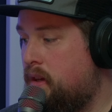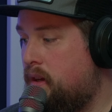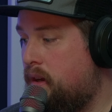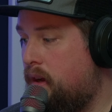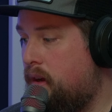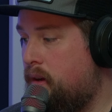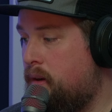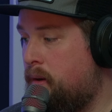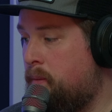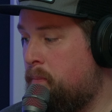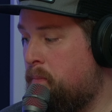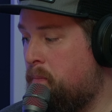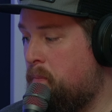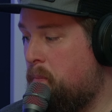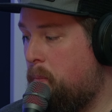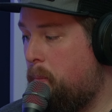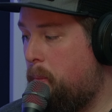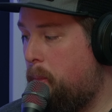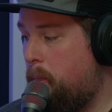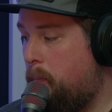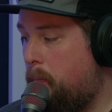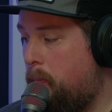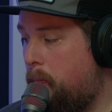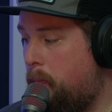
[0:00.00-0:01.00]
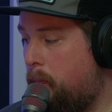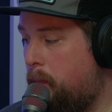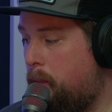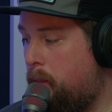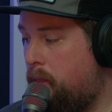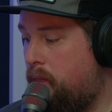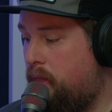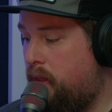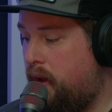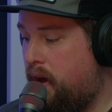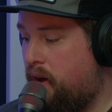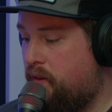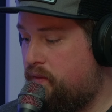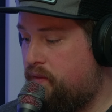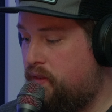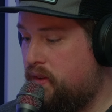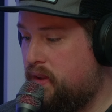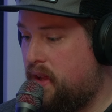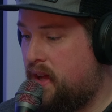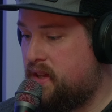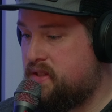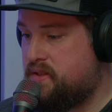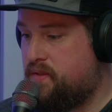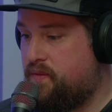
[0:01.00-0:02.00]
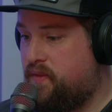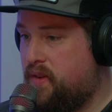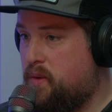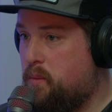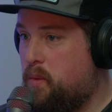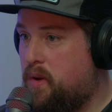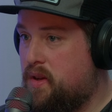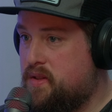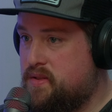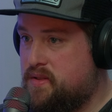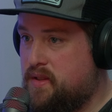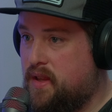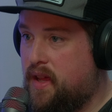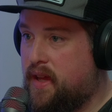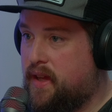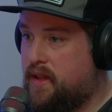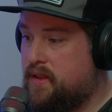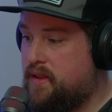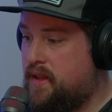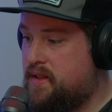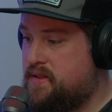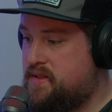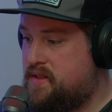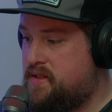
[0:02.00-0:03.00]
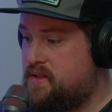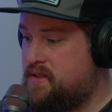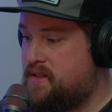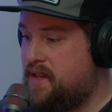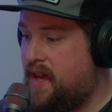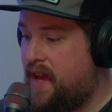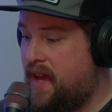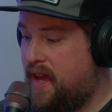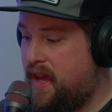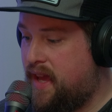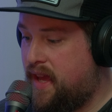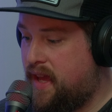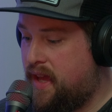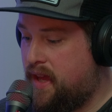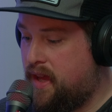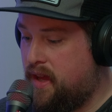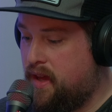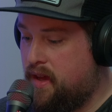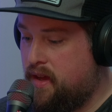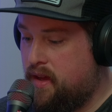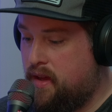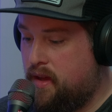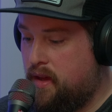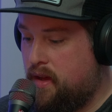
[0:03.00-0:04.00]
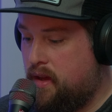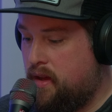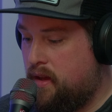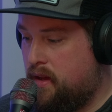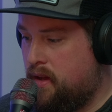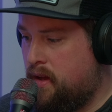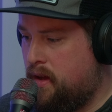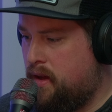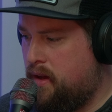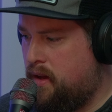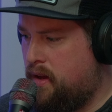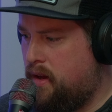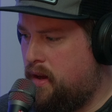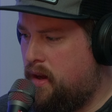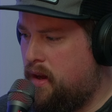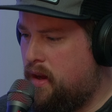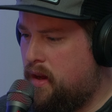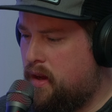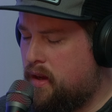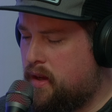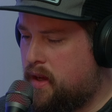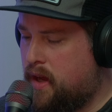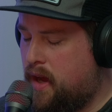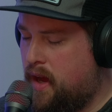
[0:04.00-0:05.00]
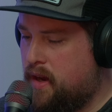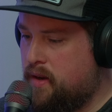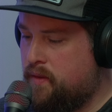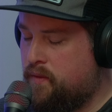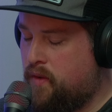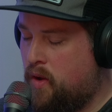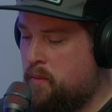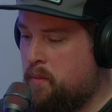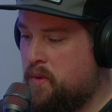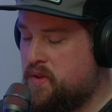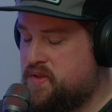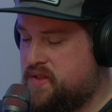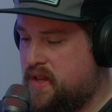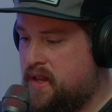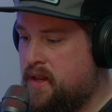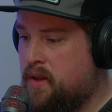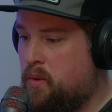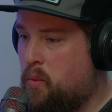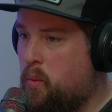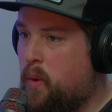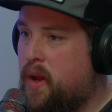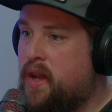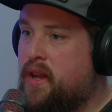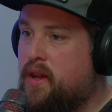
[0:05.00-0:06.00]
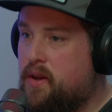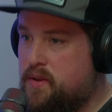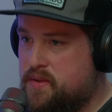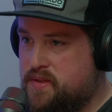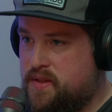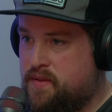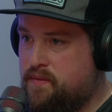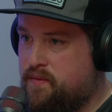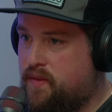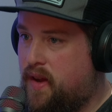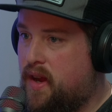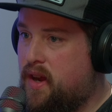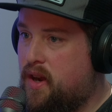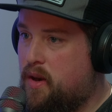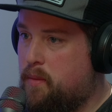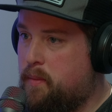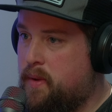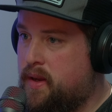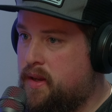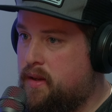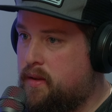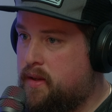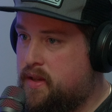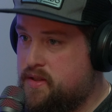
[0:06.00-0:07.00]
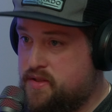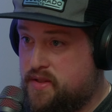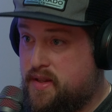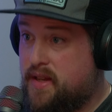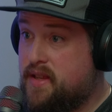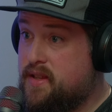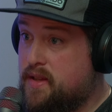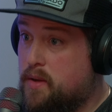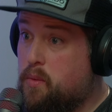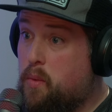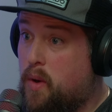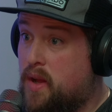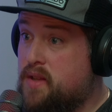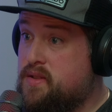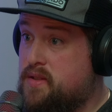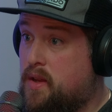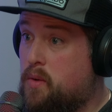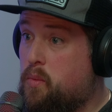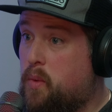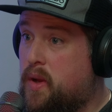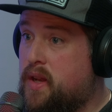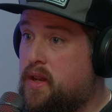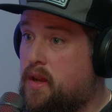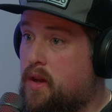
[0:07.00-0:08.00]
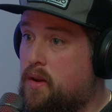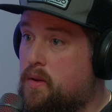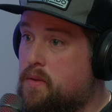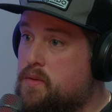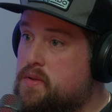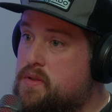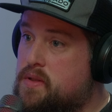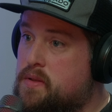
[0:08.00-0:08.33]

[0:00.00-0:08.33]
Their philosophy was let's stay kind of almost in a Windows environment, because it runs on Windows.